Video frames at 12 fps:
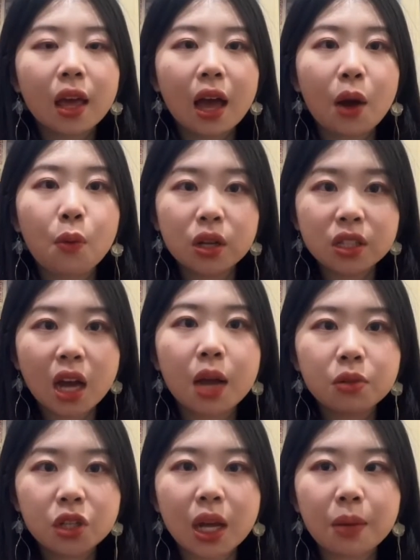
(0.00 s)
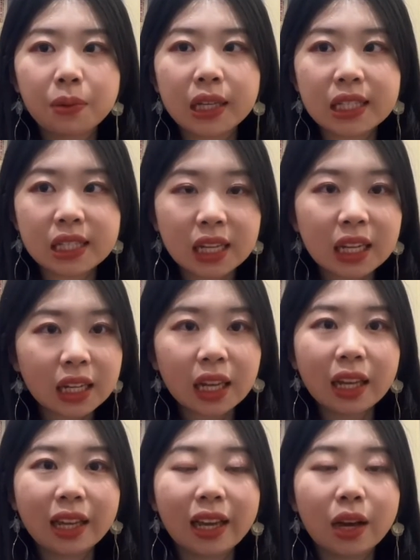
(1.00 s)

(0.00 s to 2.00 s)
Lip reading: At what time should I be studying?